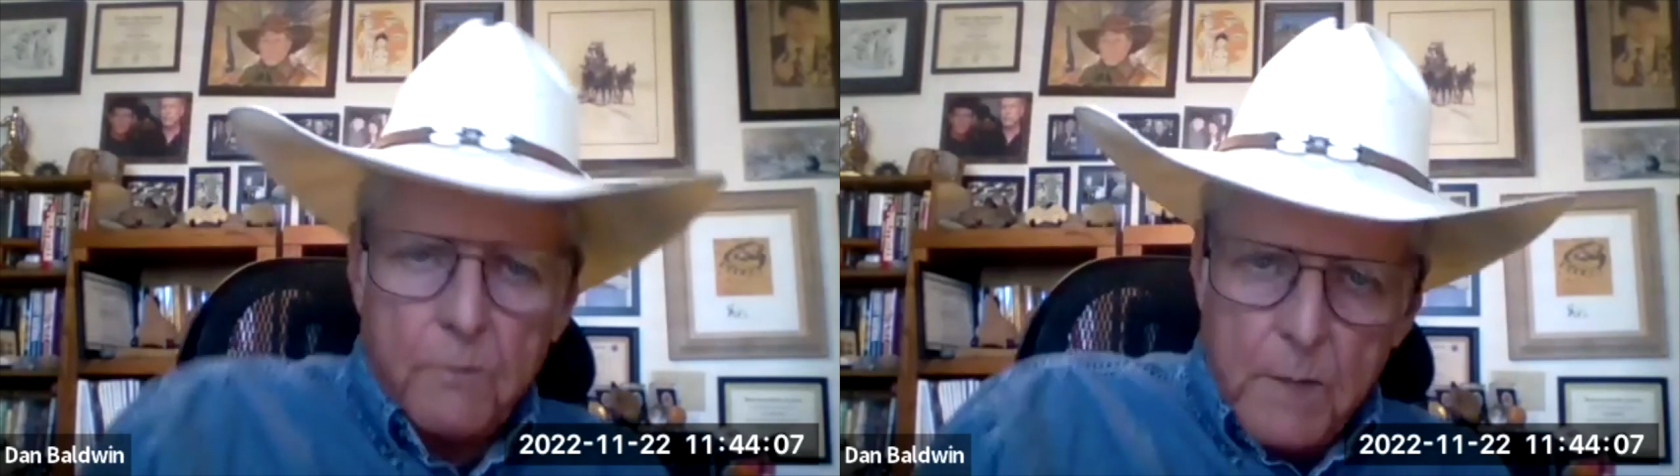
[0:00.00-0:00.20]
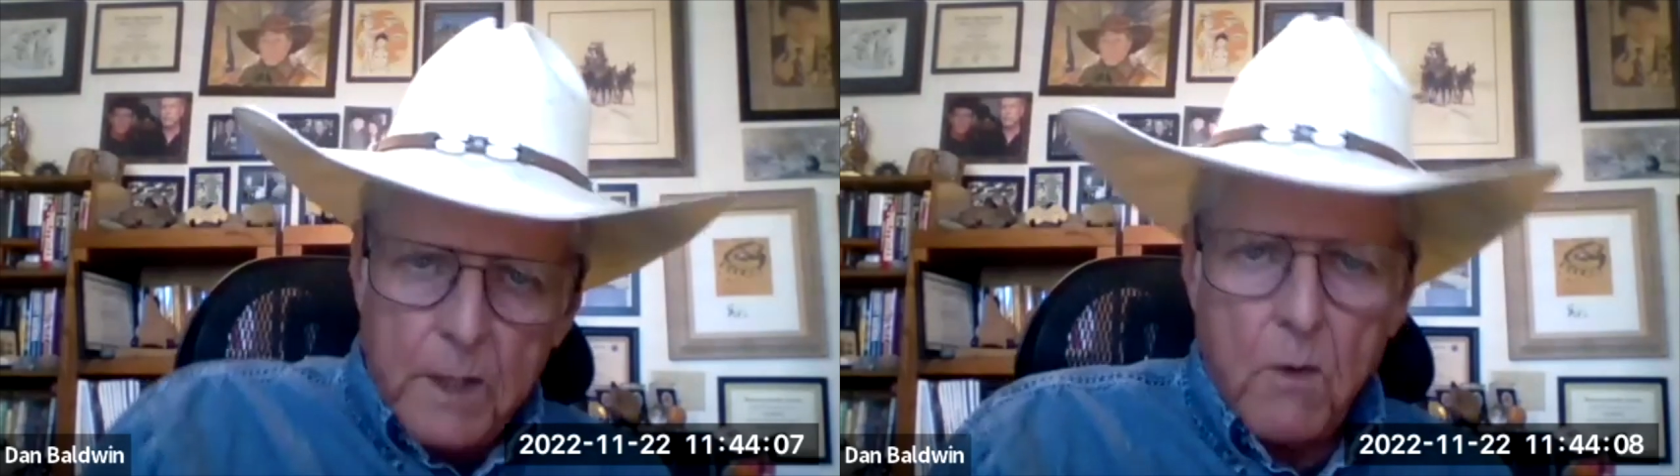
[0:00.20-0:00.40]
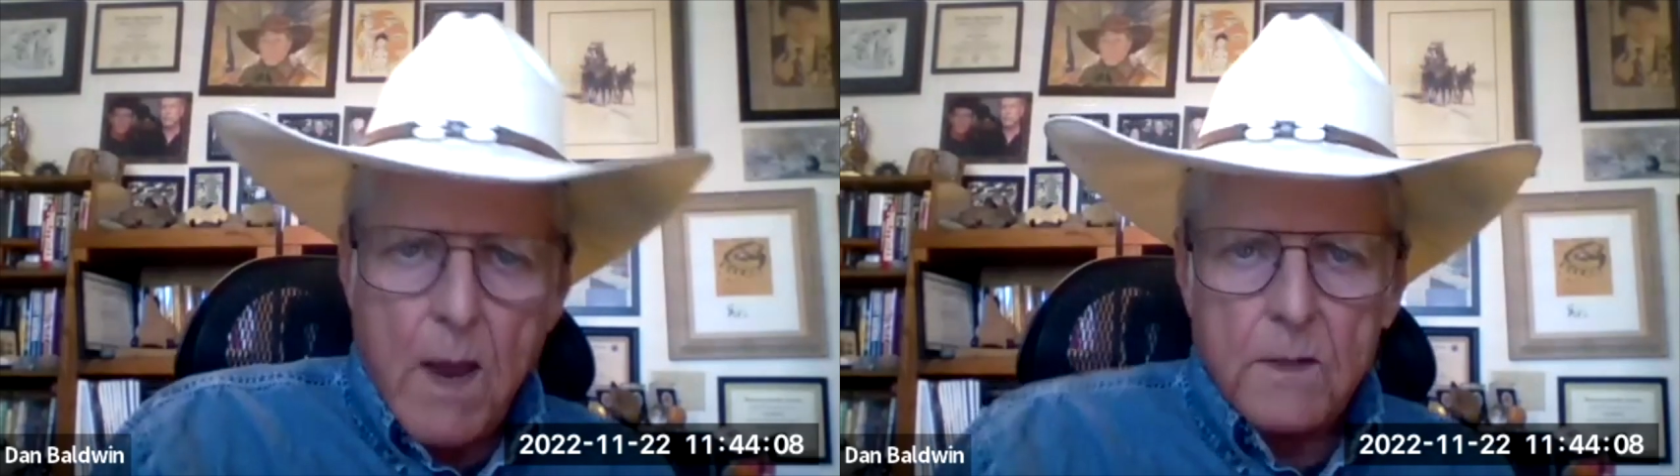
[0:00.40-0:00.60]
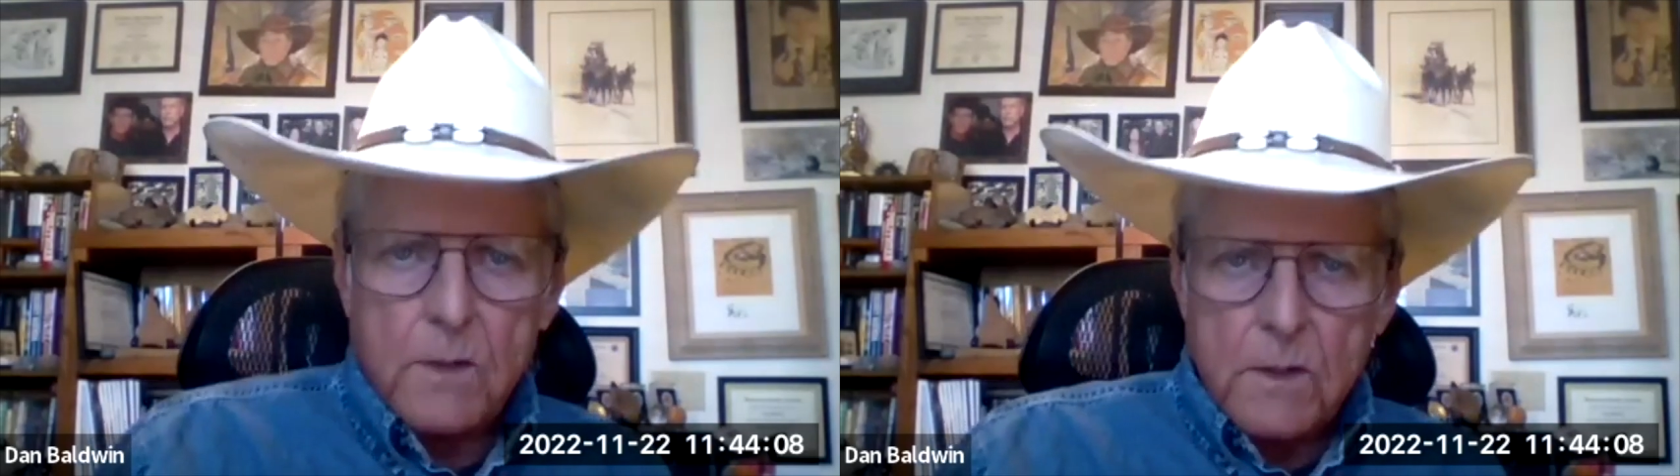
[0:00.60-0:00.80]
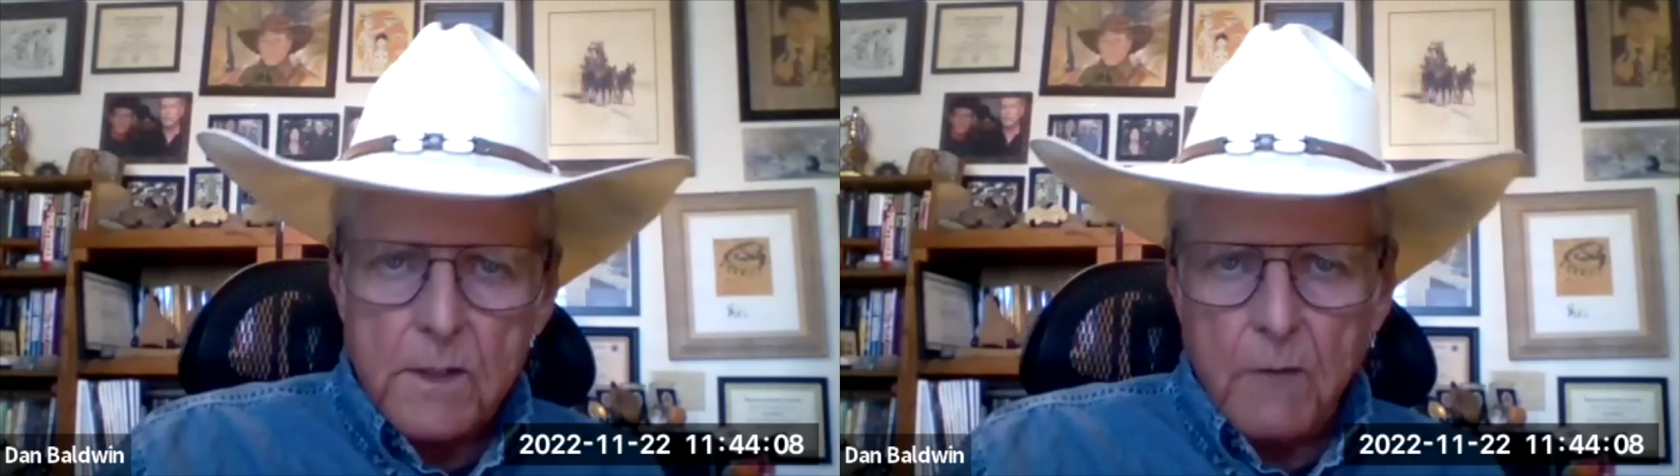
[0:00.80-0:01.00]
familiarized
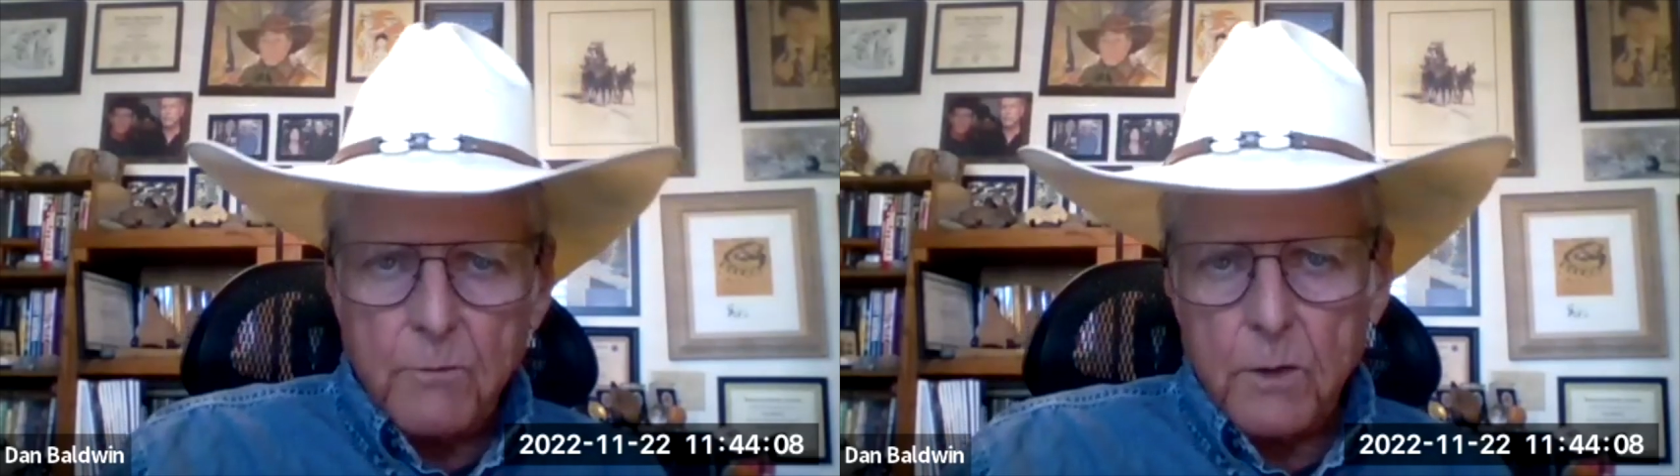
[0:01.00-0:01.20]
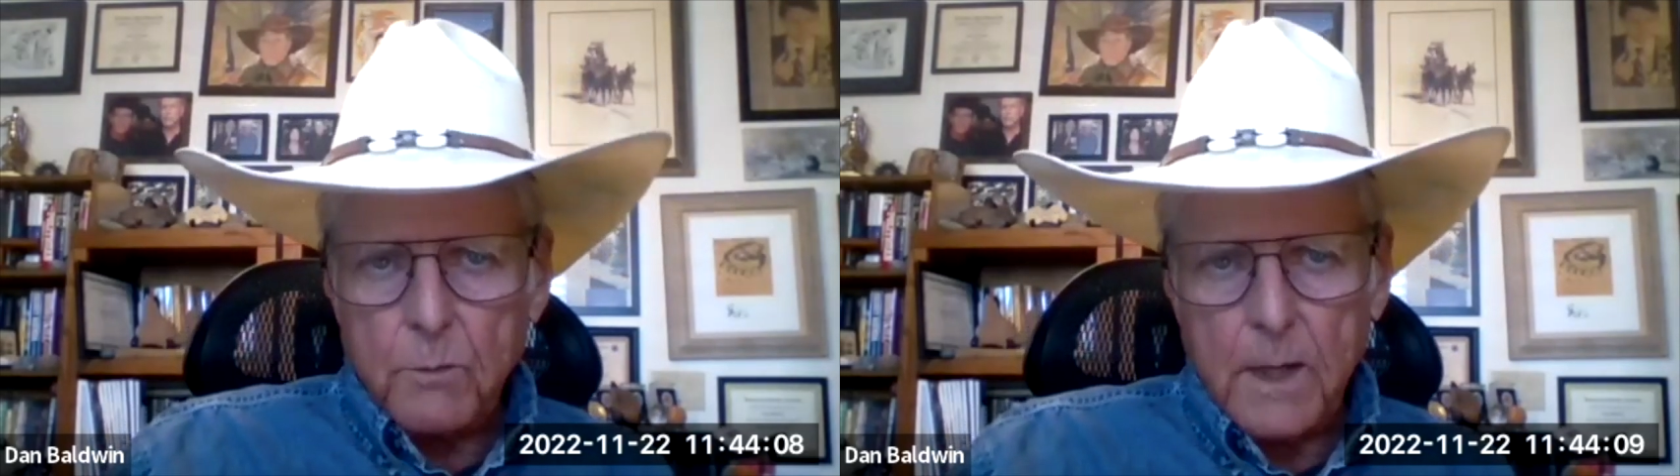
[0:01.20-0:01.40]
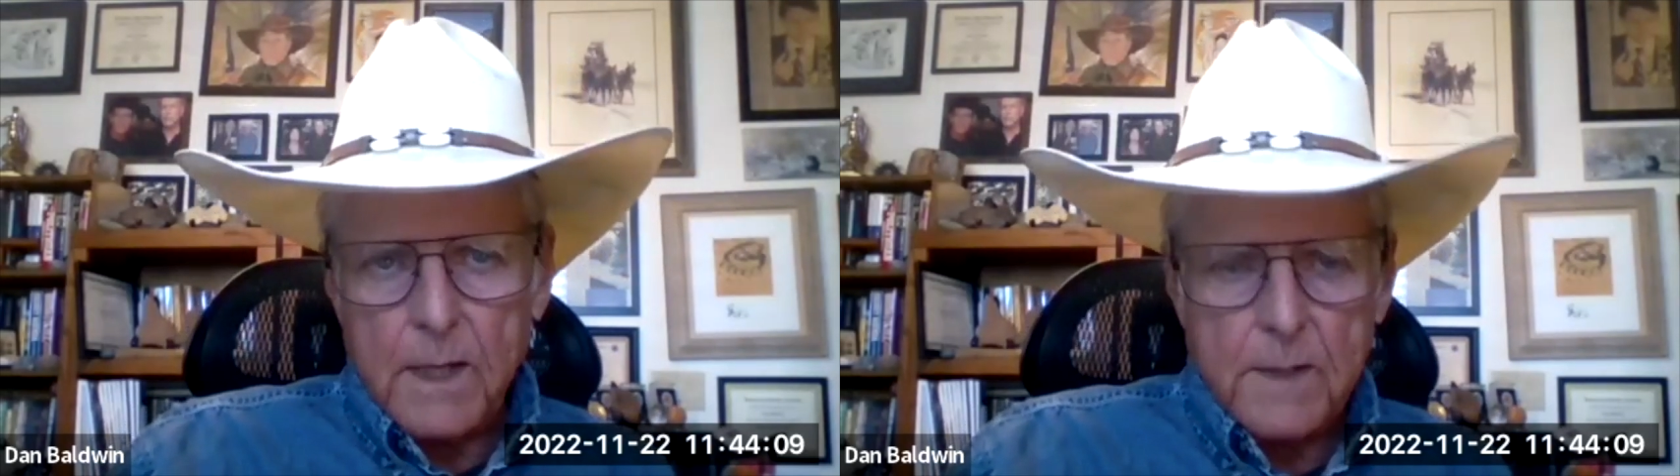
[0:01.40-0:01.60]
ourselves with the place,